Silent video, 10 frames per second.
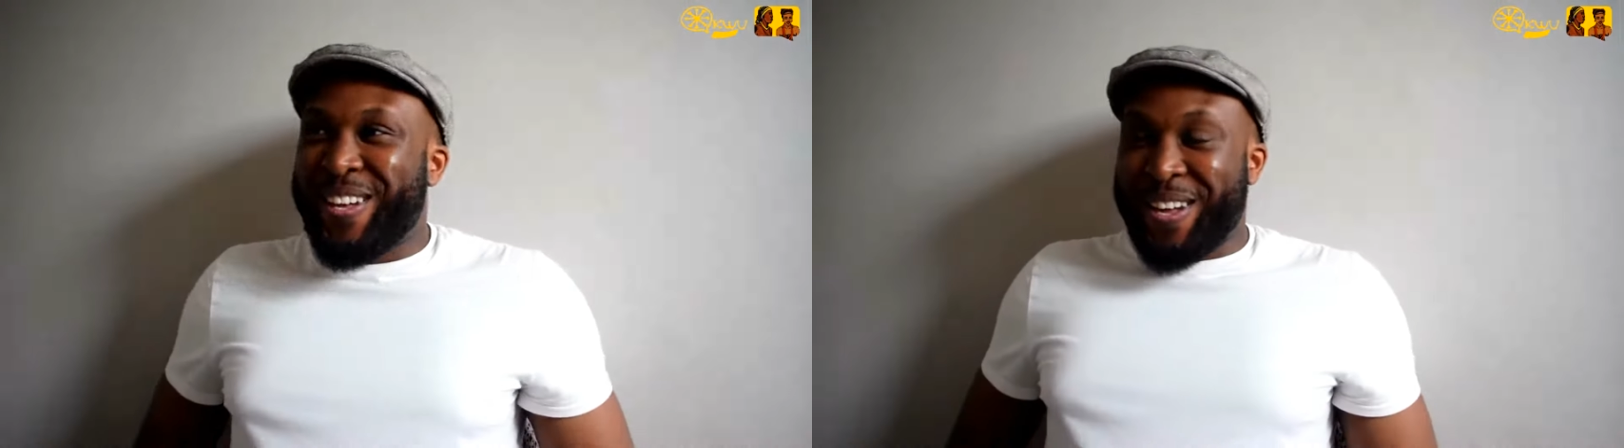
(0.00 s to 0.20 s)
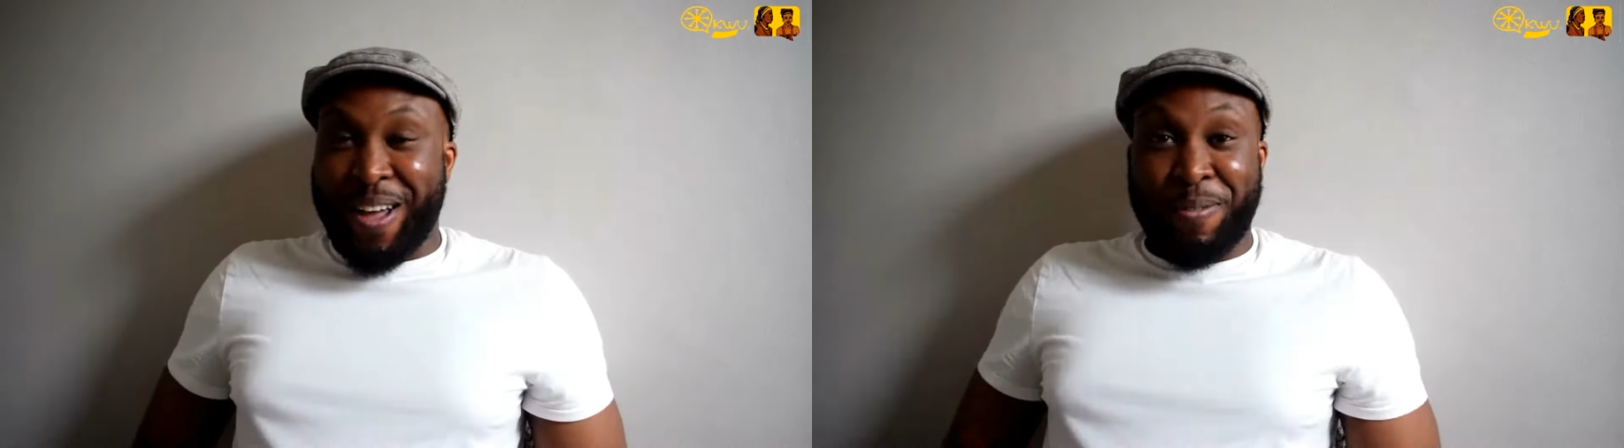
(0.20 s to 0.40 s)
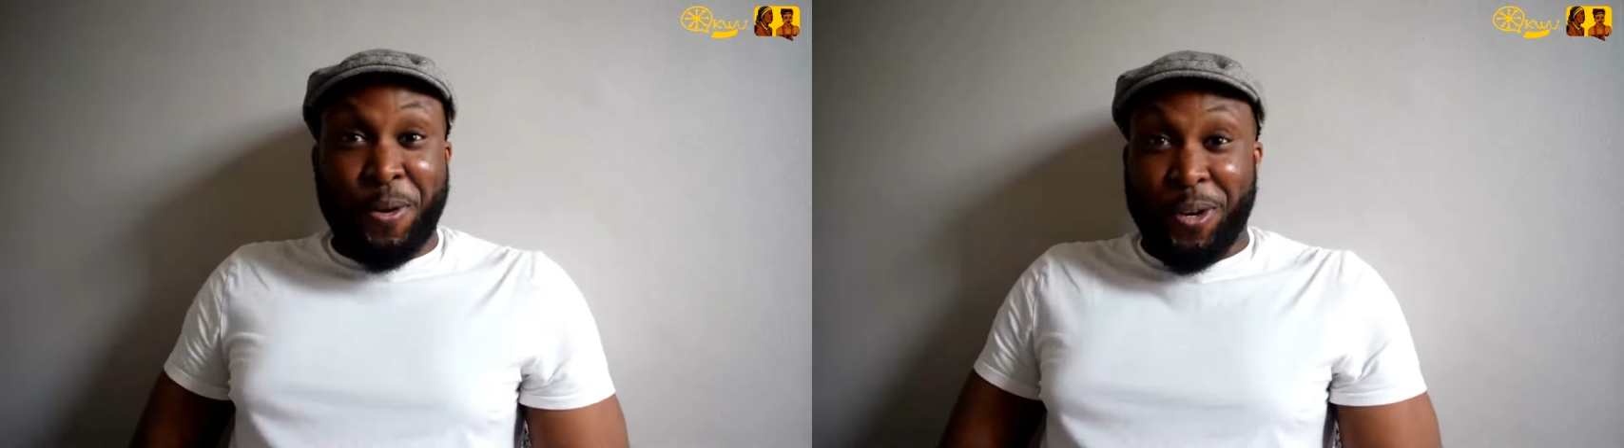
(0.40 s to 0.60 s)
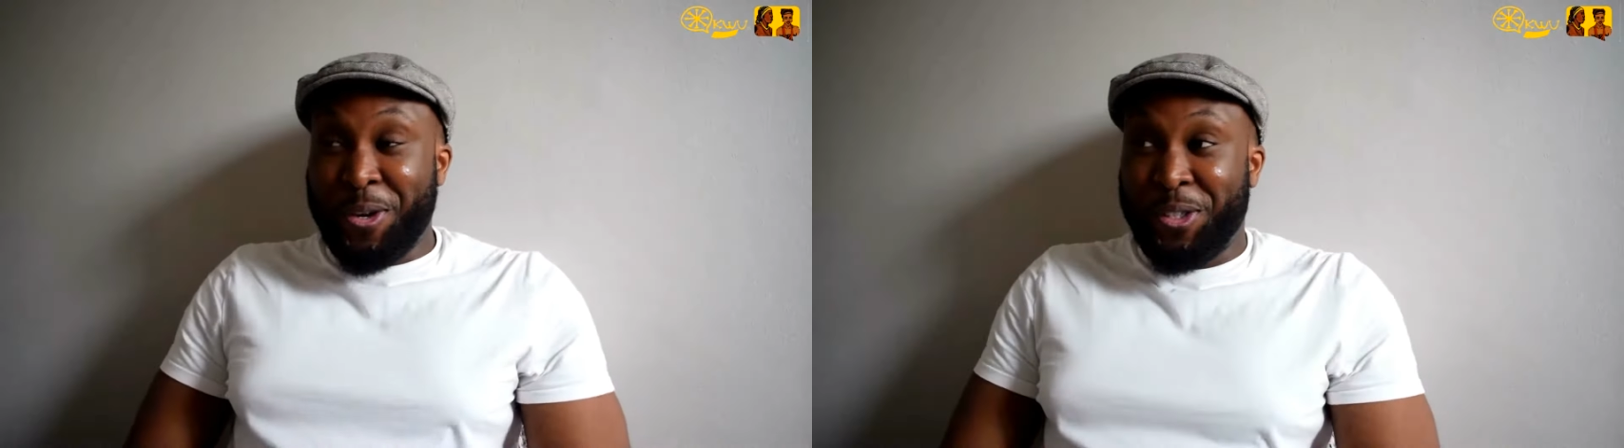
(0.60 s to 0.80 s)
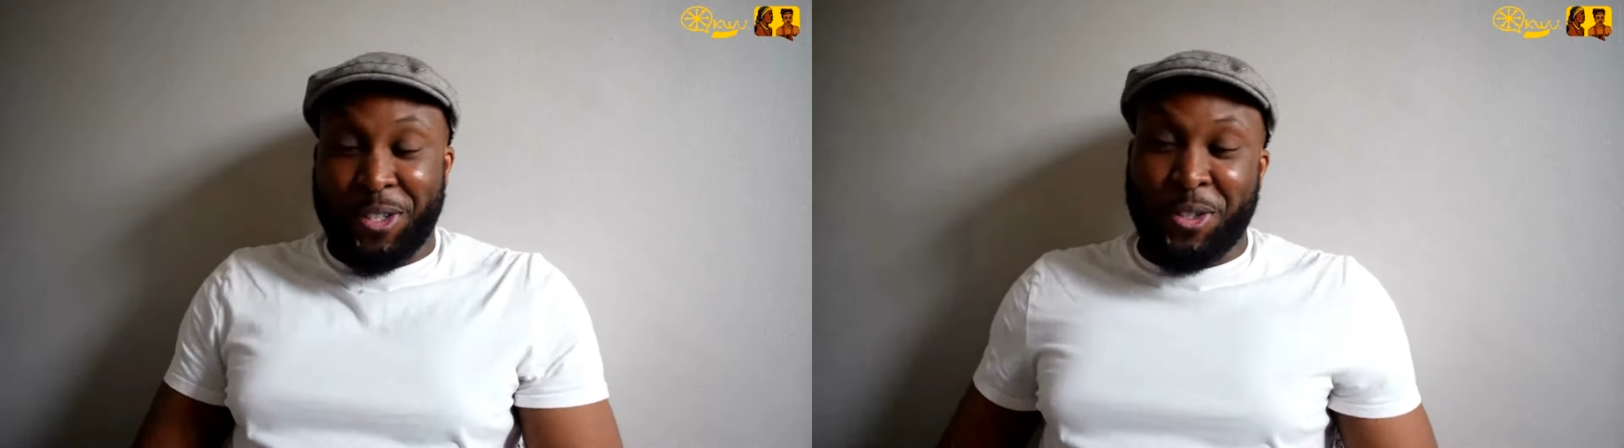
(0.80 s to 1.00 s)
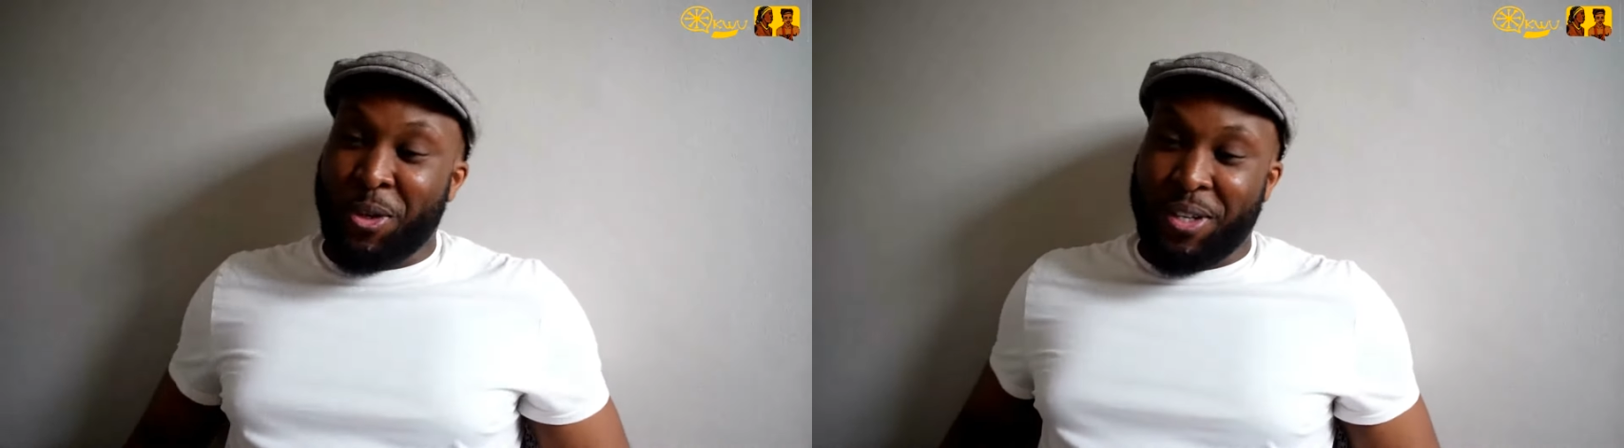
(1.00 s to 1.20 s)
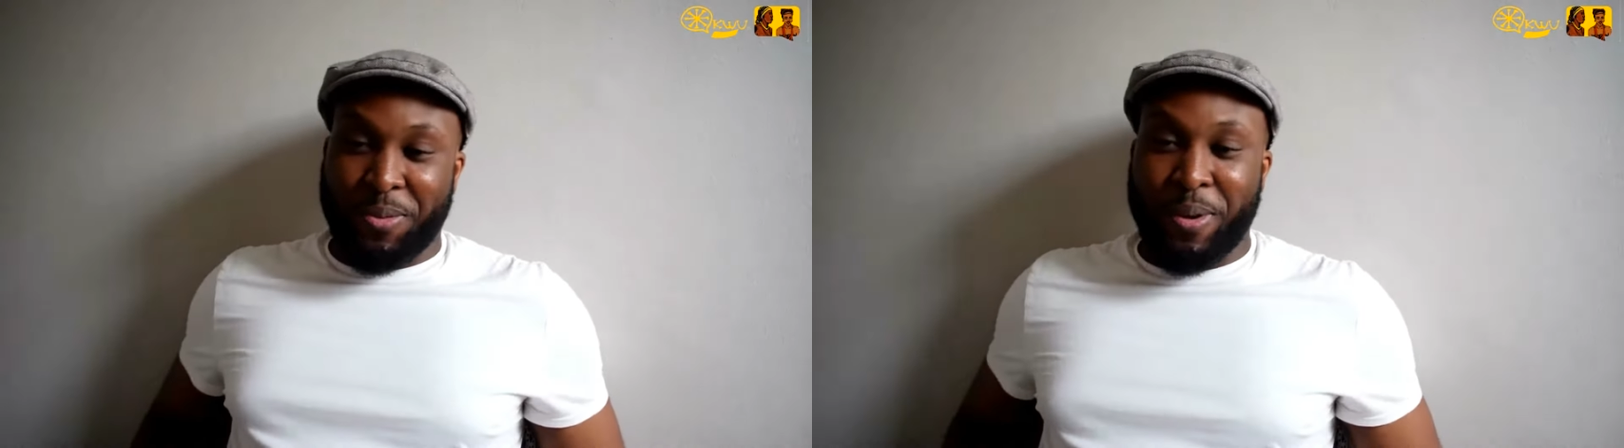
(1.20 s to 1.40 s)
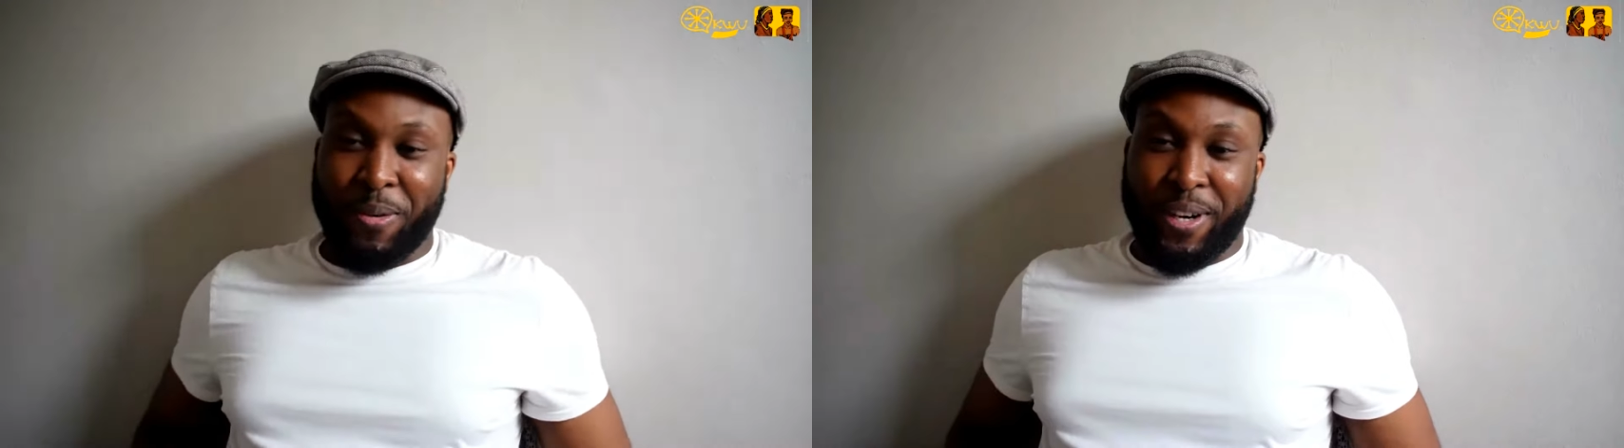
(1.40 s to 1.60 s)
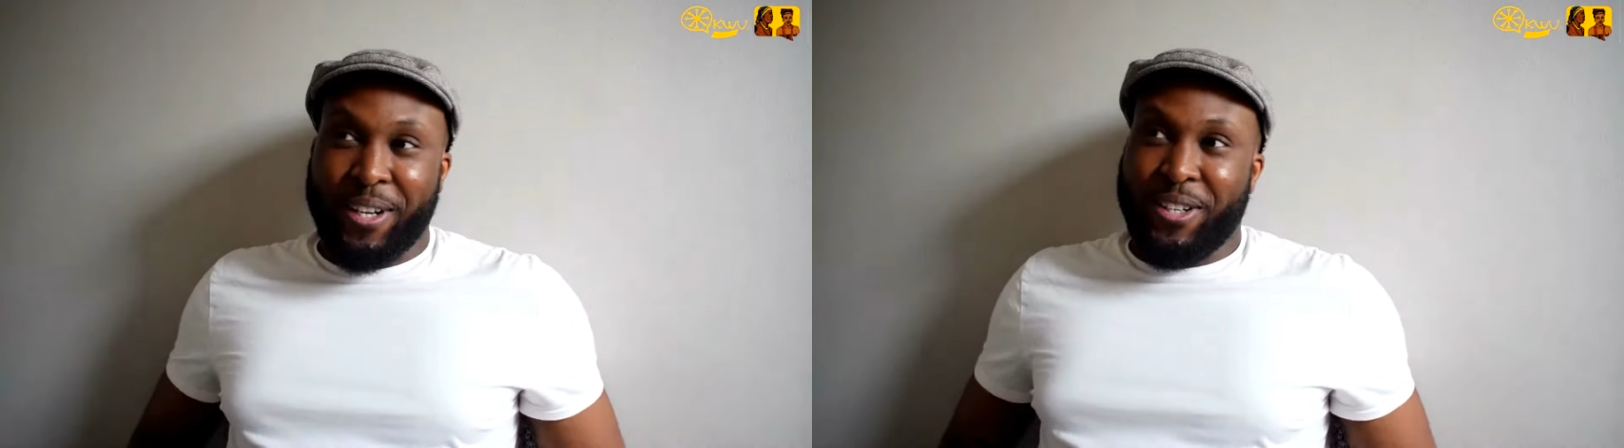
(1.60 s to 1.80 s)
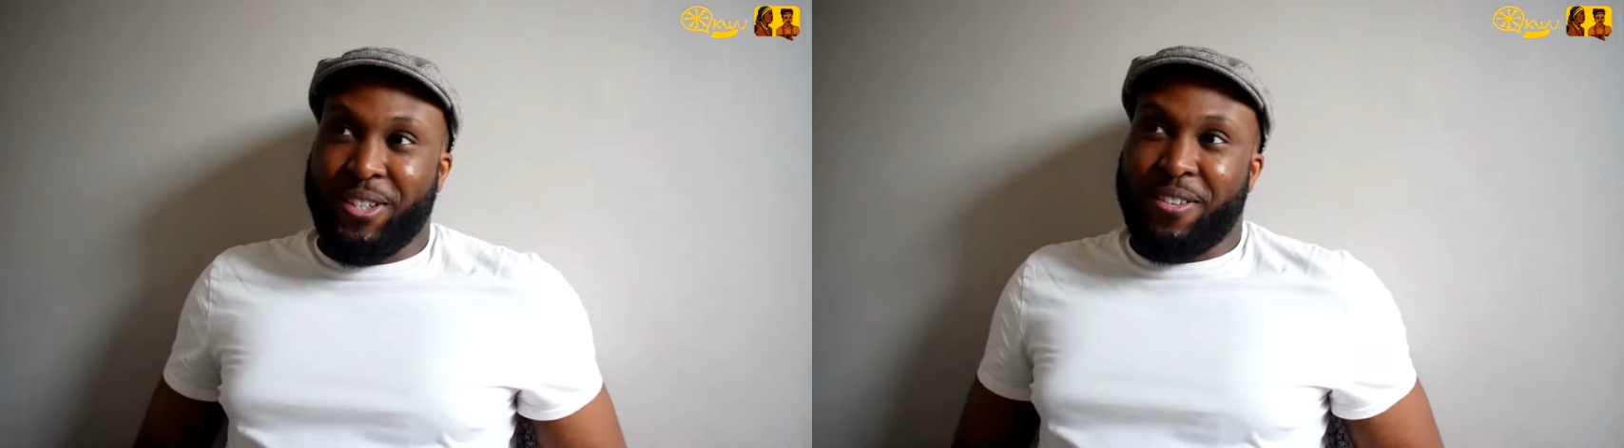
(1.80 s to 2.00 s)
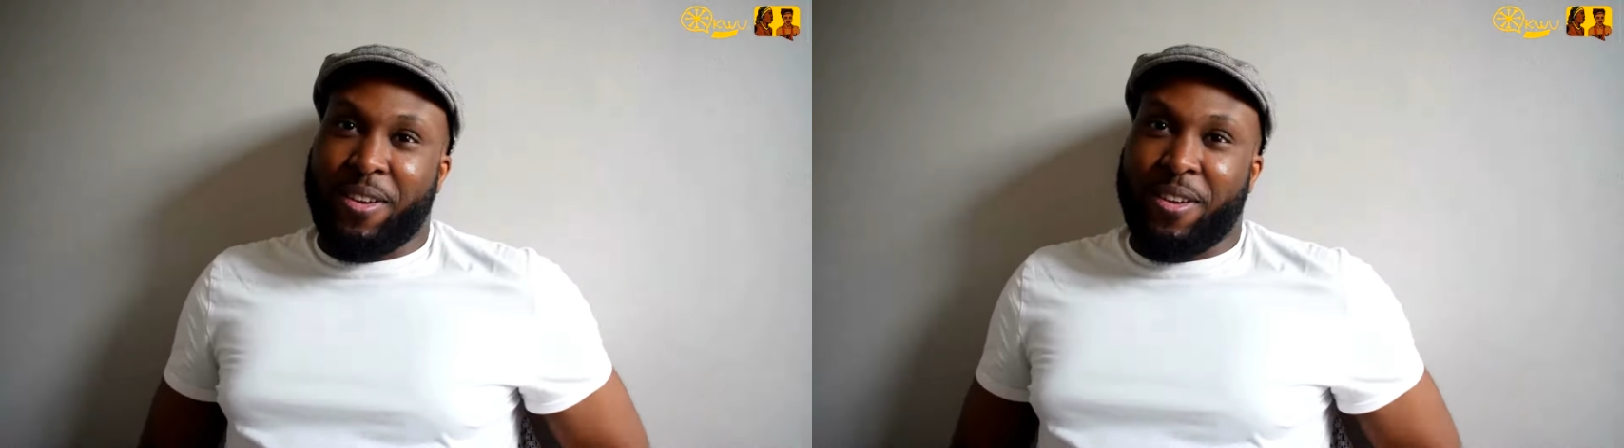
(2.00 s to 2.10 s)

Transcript: I've got loads of stories about relationships.